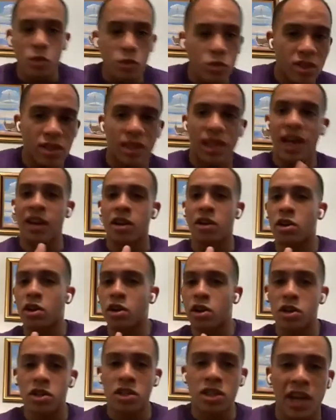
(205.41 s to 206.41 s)
uses a lot of
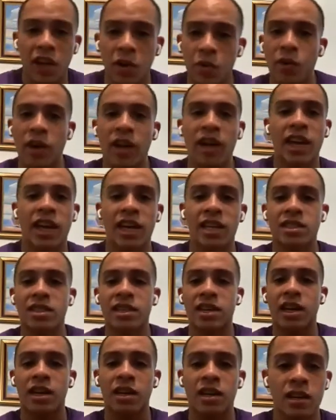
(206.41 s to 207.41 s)
hooks, a lot of right hands to
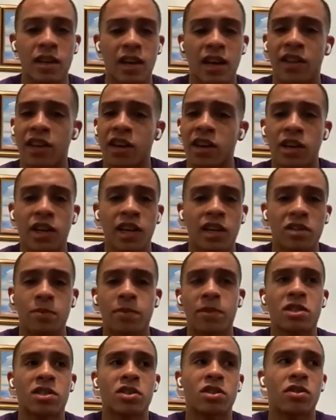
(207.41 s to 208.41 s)
get in, and then he gets
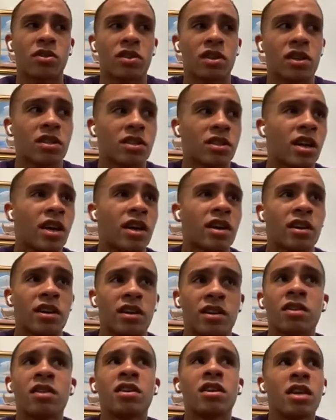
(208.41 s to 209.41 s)
busy on the inside.
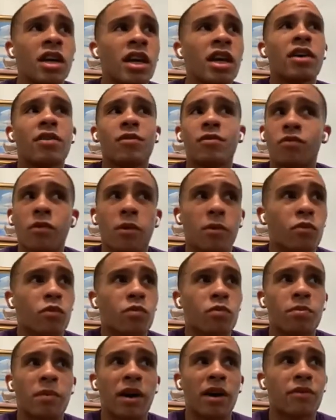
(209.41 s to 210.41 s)
And
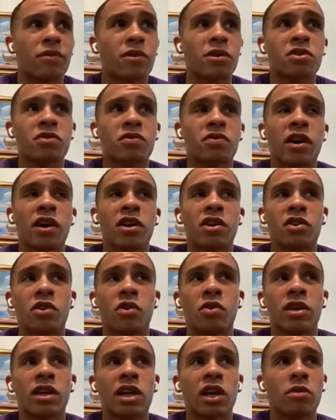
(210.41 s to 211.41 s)
from my first fight, you
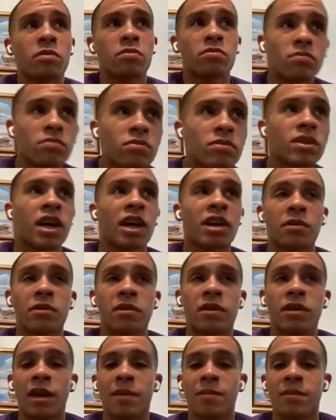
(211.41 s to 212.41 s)
know, he helped kind
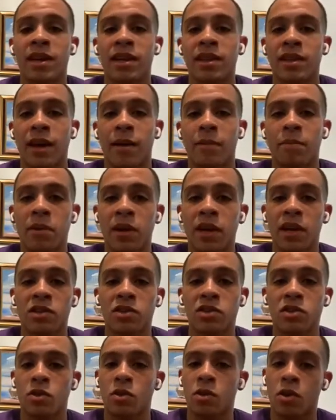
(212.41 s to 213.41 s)
of get me in that pace,
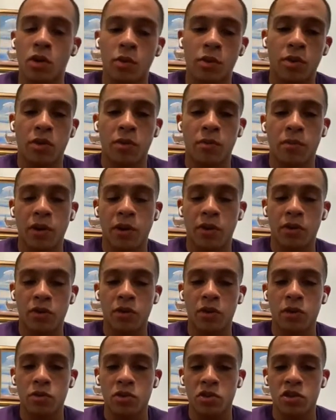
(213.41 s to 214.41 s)
you know, along with all my other
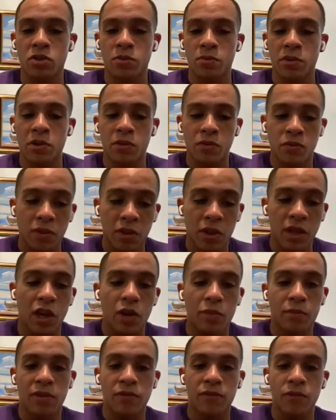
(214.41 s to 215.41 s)
coaches, but really
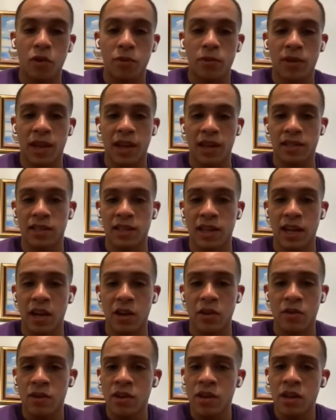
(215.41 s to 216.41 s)
helped me form in that style.